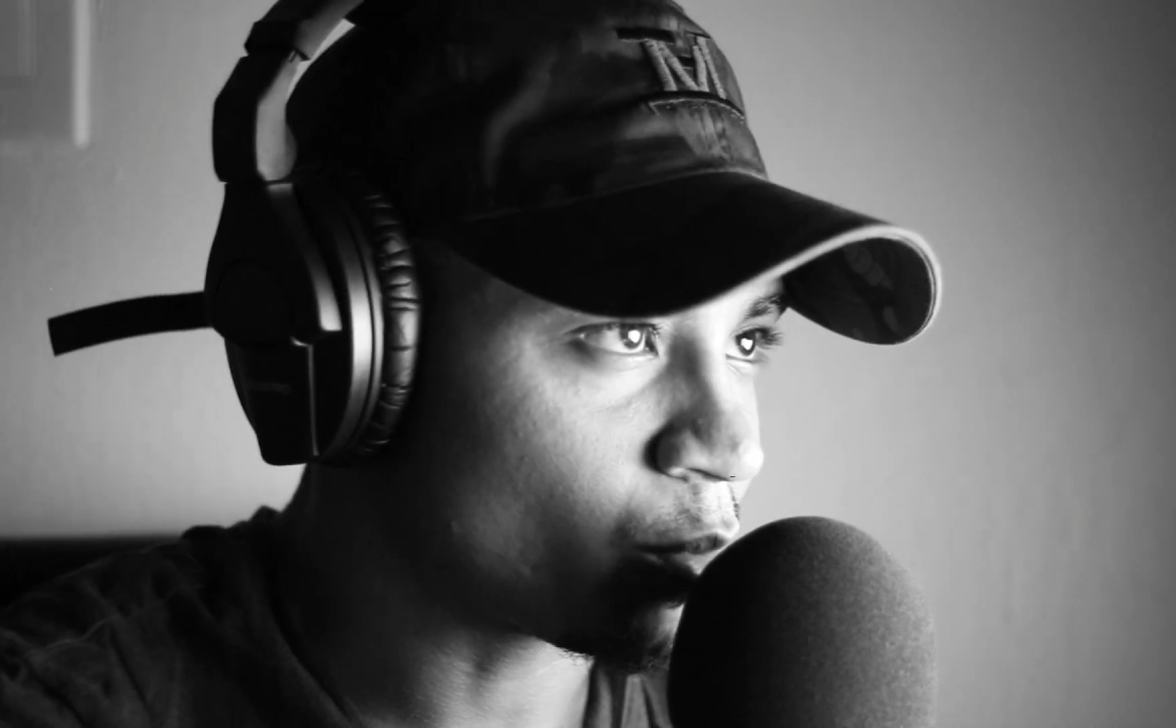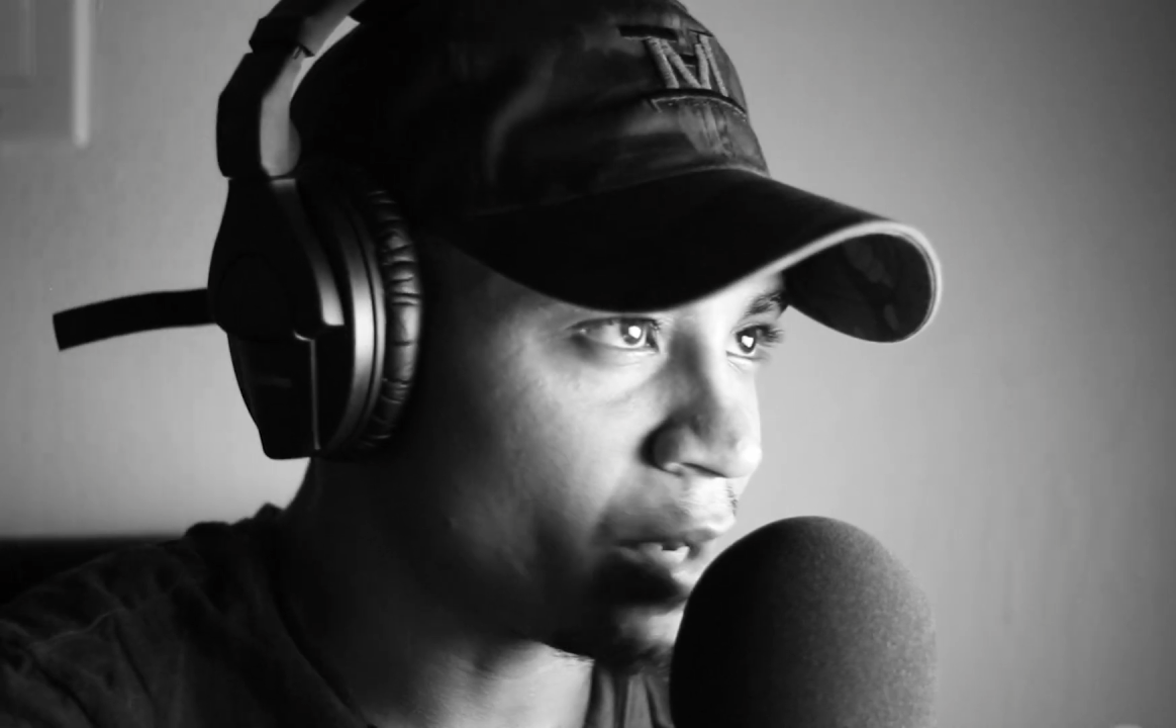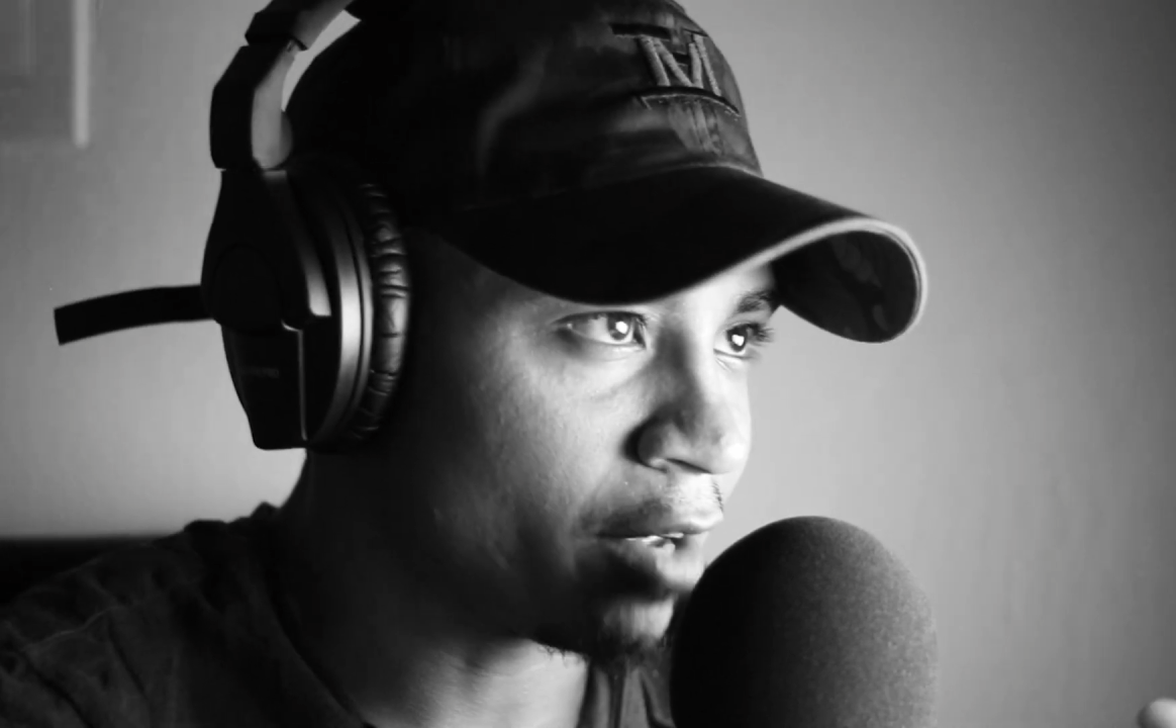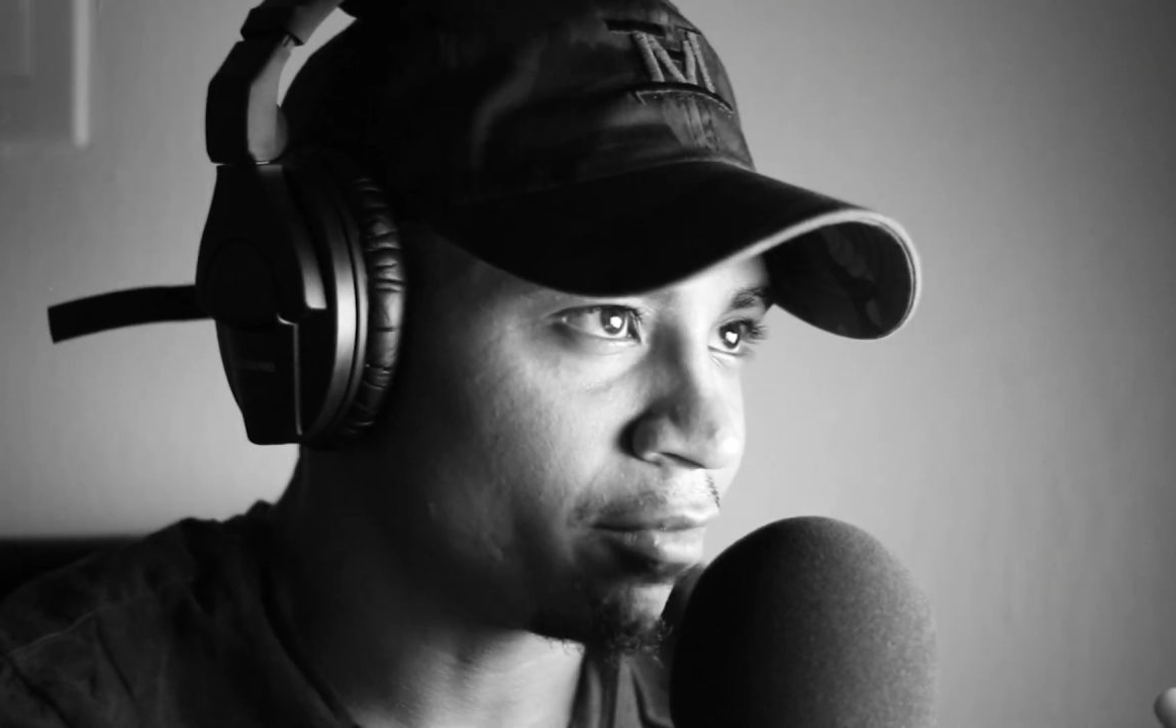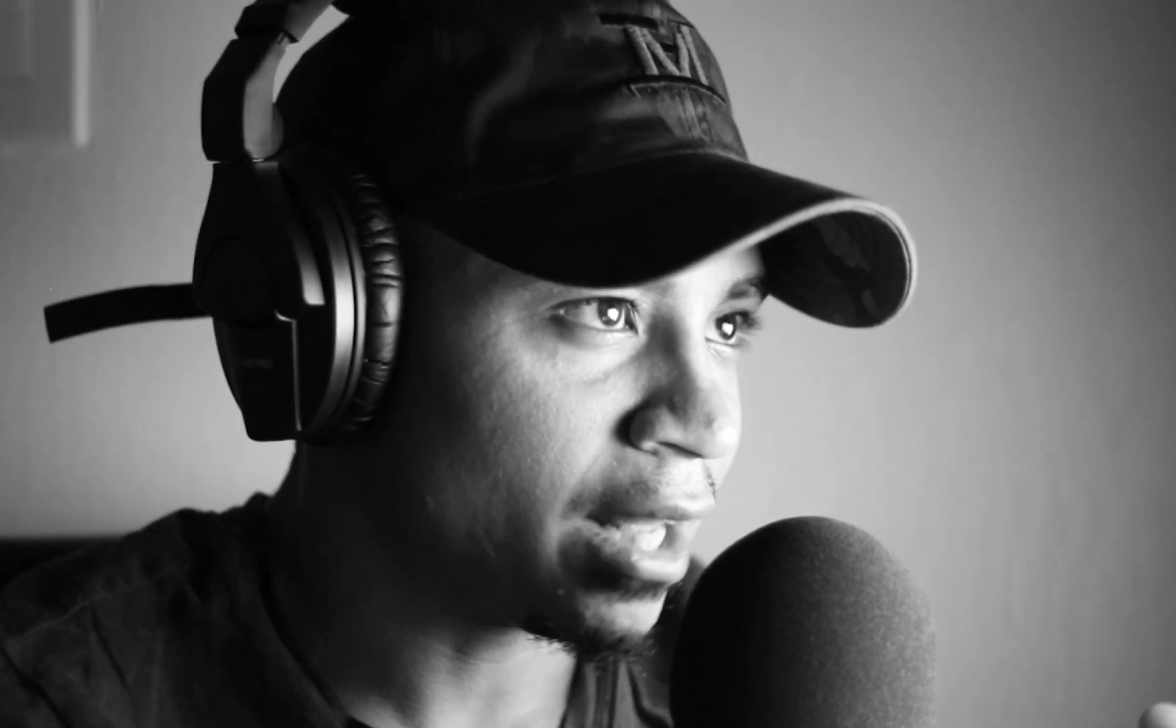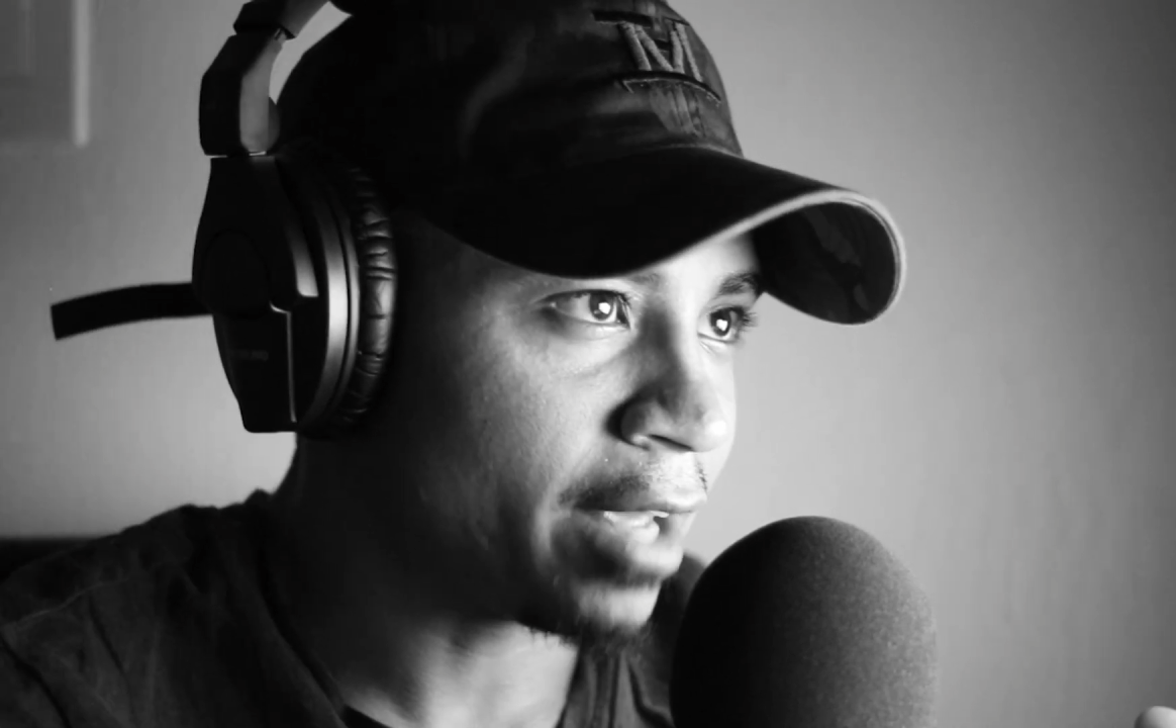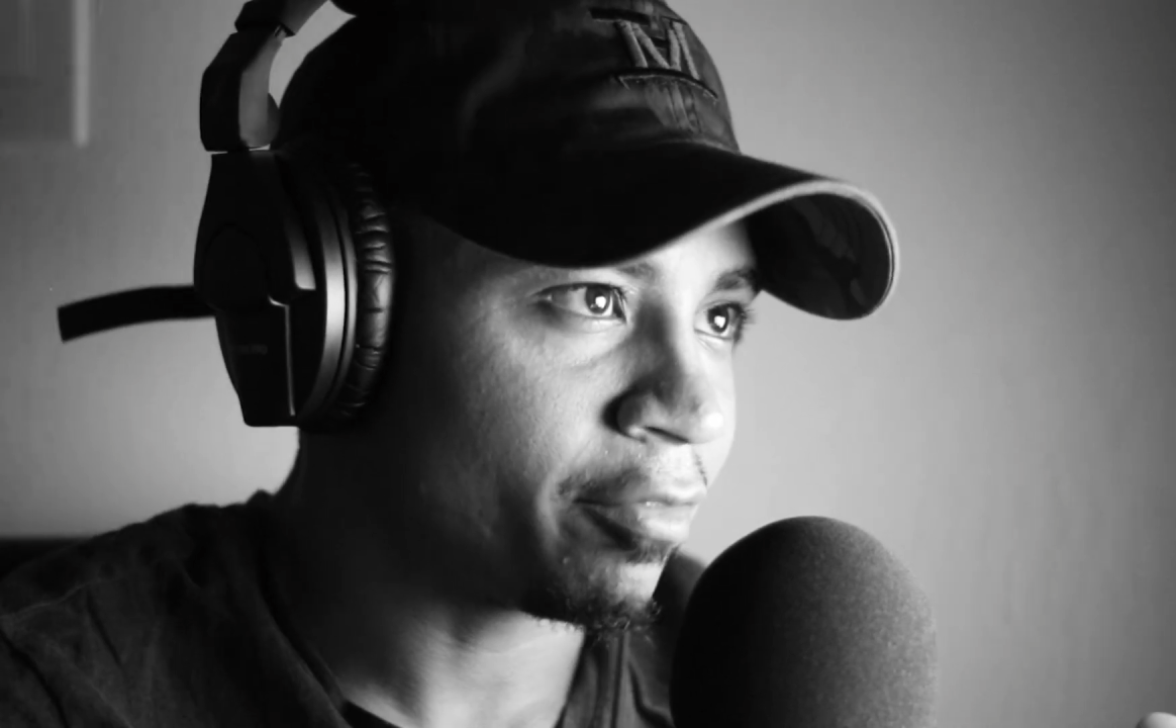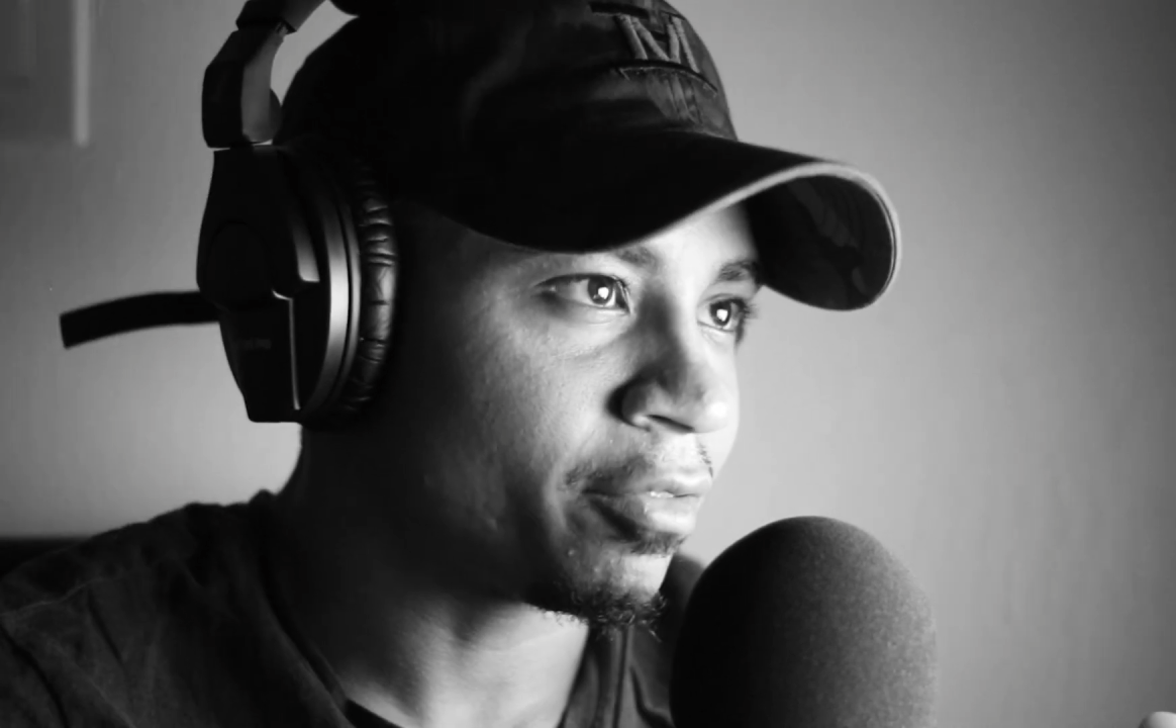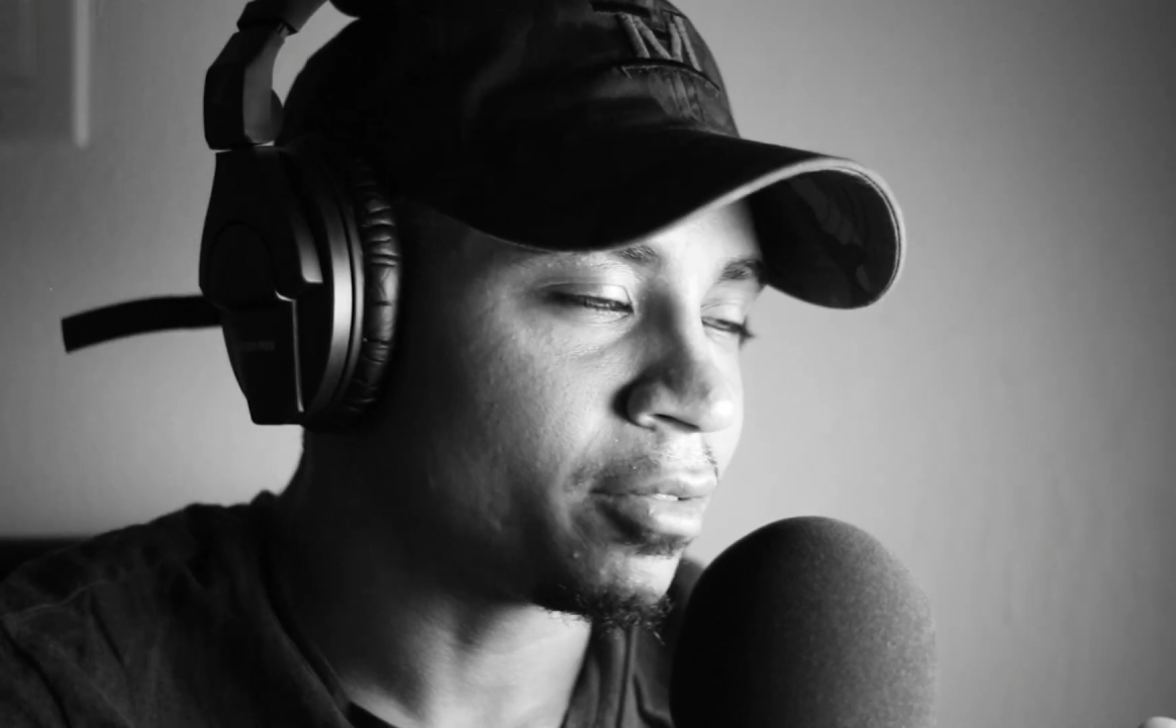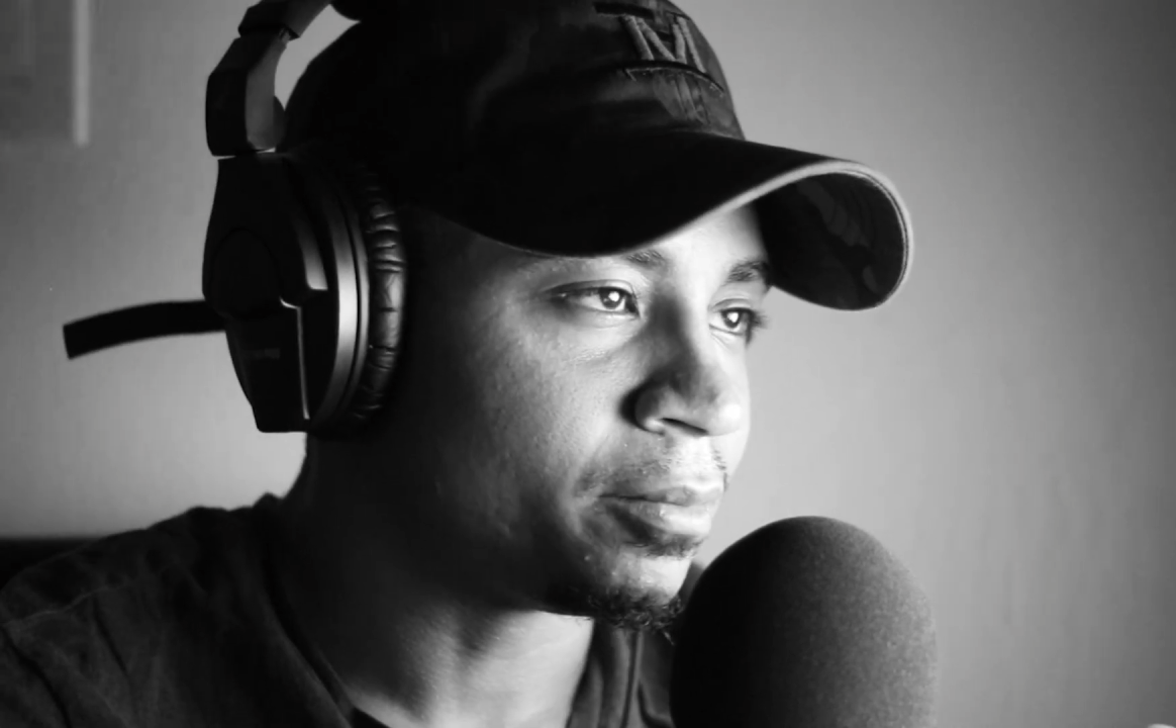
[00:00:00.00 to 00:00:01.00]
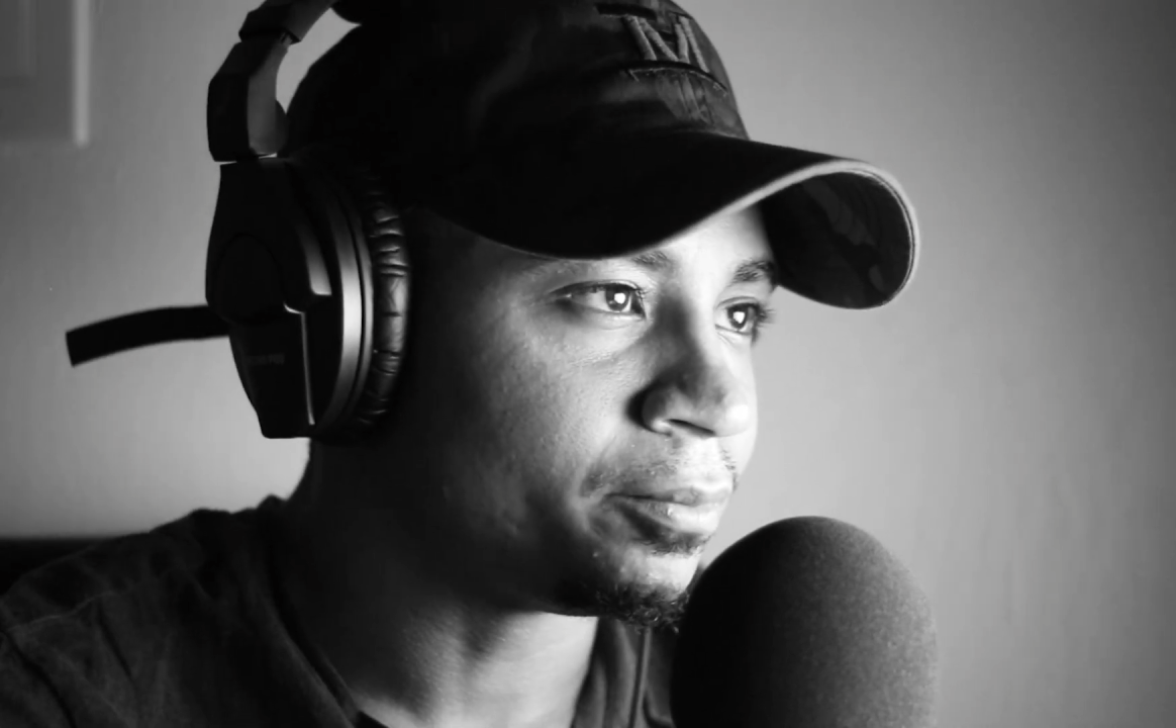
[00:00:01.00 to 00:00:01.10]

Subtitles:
a way of life.